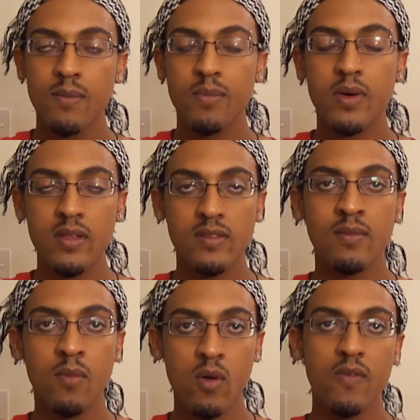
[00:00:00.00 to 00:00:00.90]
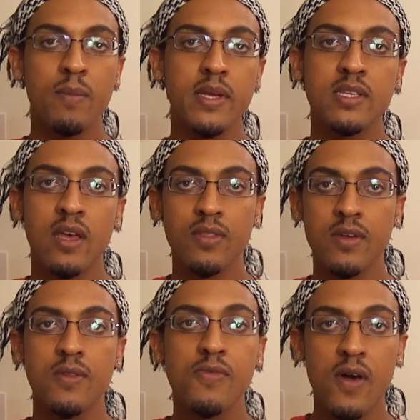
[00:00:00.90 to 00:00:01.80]
put some more information out
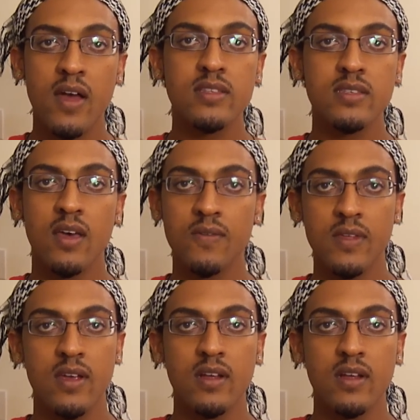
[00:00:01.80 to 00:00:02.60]
there and thoughts out there,